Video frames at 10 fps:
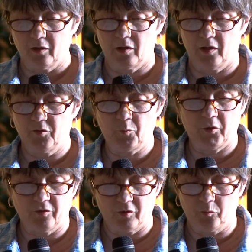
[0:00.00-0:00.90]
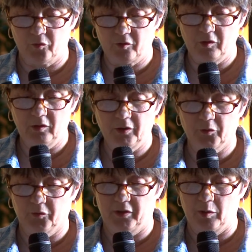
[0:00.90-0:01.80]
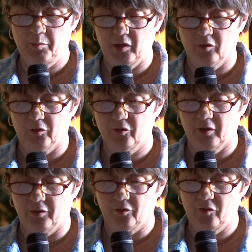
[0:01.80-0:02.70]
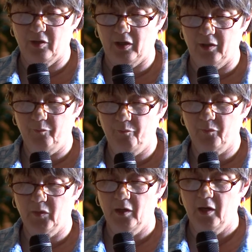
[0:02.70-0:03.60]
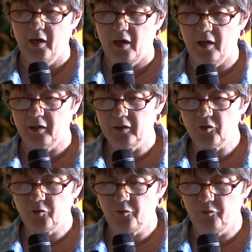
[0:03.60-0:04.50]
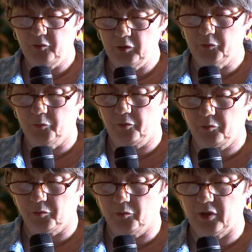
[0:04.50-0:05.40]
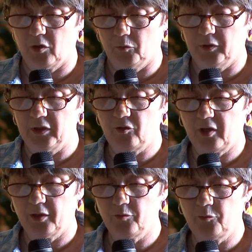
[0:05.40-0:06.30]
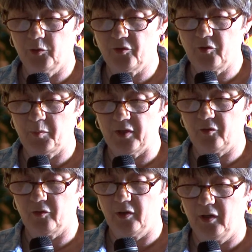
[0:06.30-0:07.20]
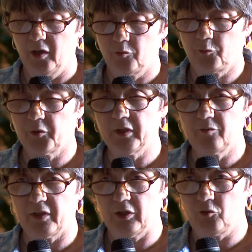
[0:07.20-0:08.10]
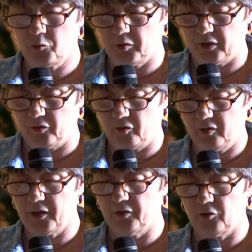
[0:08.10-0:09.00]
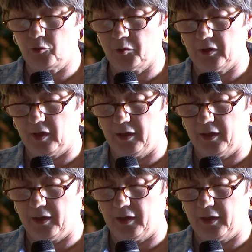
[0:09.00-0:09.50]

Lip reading: God's presence was clearly apparent on this day. Alex flew through the only 10-foot space free of any trees in the tree